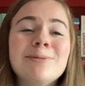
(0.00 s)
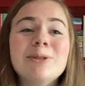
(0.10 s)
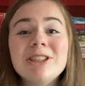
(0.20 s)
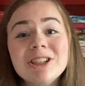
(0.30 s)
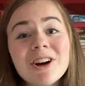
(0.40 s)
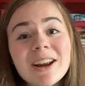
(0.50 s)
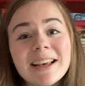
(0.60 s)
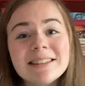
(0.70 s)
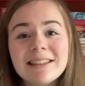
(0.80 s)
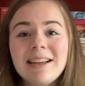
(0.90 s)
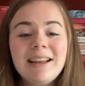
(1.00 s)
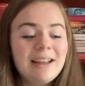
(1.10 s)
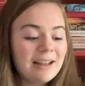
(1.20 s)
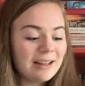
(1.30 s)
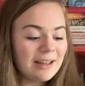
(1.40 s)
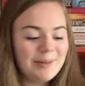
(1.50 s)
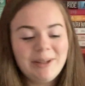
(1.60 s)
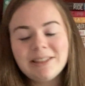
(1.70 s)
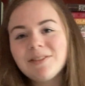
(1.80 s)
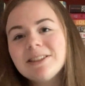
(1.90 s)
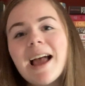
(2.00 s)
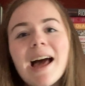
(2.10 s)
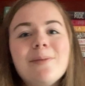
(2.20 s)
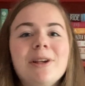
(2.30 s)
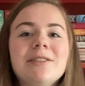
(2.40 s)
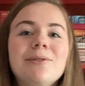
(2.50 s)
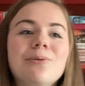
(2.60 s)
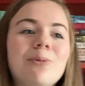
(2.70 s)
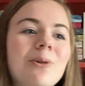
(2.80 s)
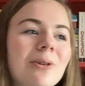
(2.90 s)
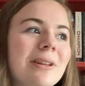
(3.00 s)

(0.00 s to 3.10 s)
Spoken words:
but she couldn't because of her dad and because of her role.